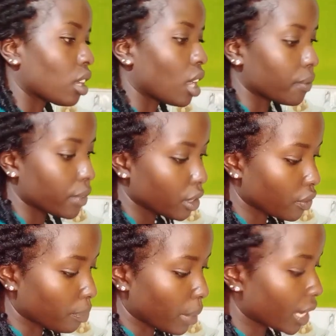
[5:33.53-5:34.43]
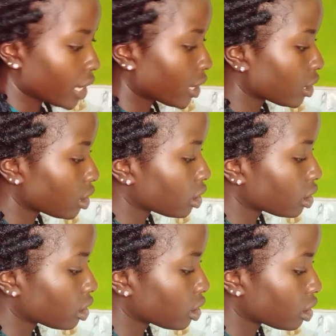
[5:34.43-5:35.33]
A friend of
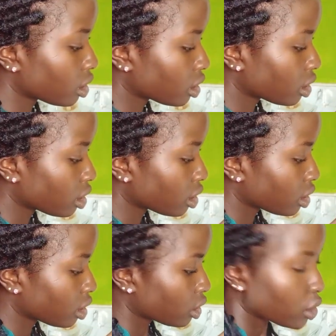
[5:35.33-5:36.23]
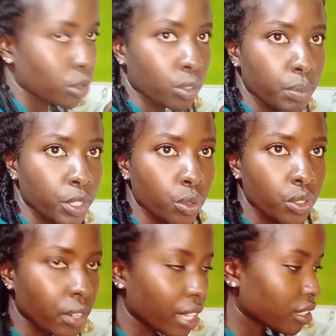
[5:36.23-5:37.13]
mine told me to
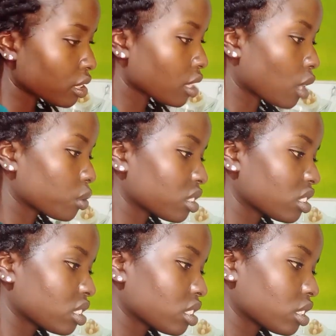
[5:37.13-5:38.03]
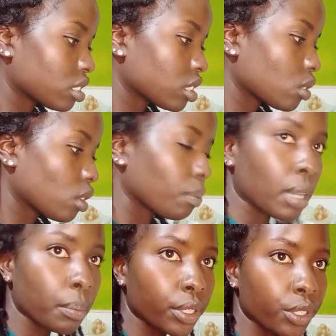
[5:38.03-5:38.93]
try this out. It's single
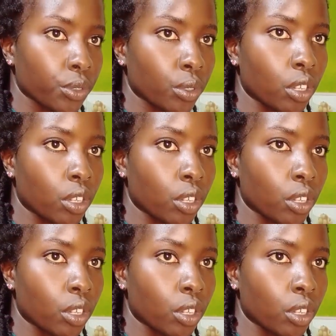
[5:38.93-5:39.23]
barbecue.